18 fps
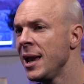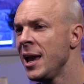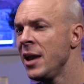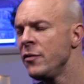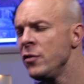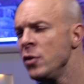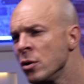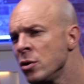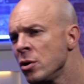
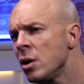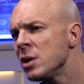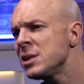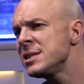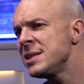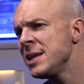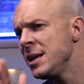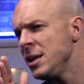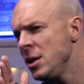If you are not
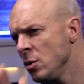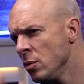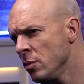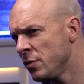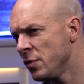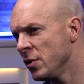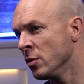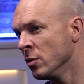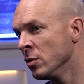sending your
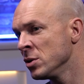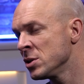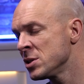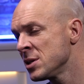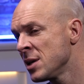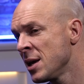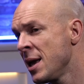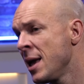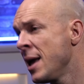
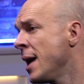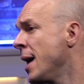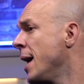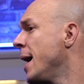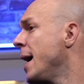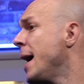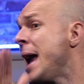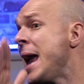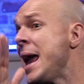referrals,
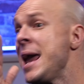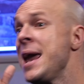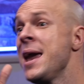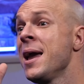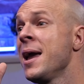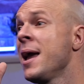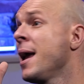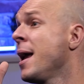a